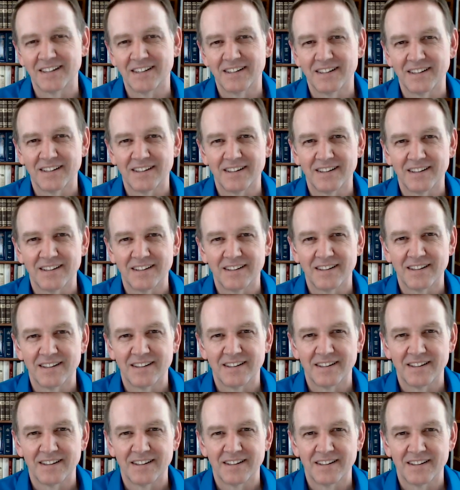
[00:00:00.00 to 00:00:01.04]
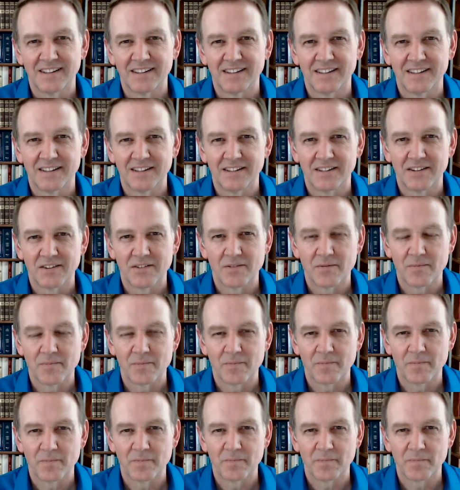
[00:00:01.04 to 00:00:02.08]

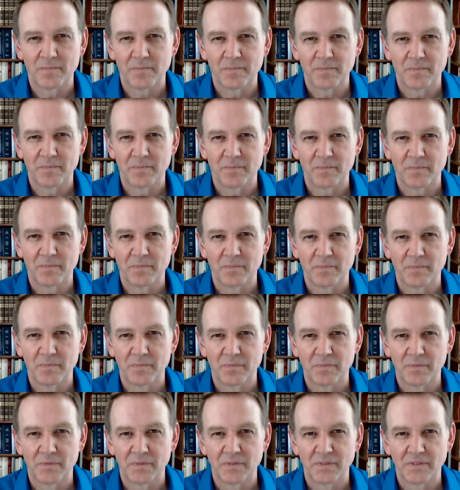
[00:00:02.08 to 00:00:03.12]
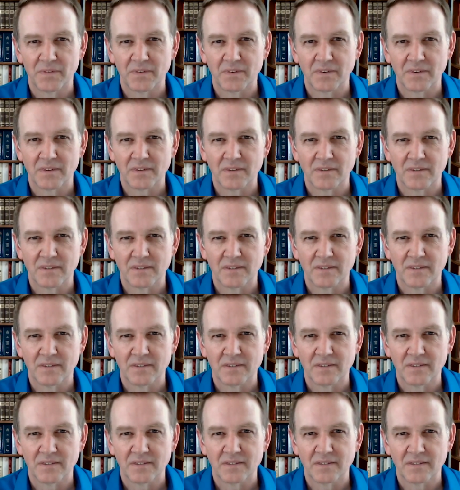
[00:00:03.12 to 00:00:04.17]

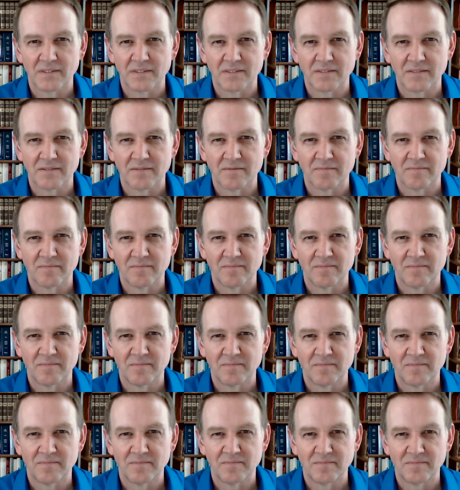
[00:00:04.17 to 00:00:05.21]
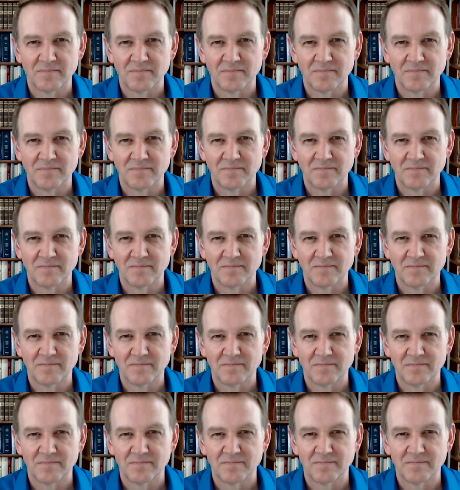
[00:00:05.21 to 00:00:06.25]

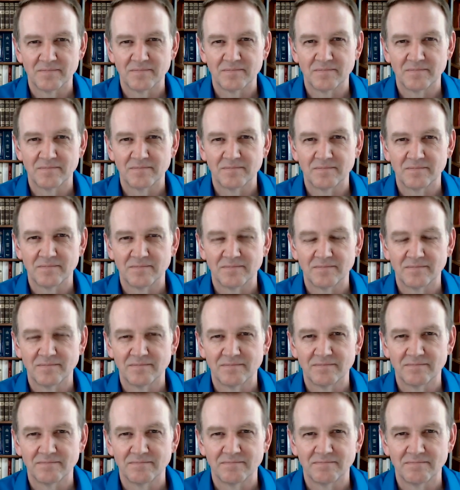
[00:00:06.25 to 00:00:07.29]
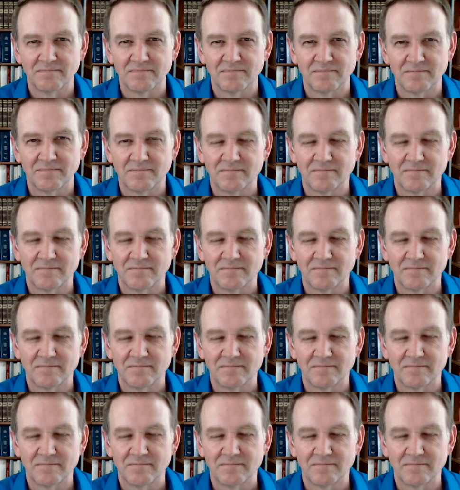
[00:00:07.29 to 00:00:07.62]
[no speech]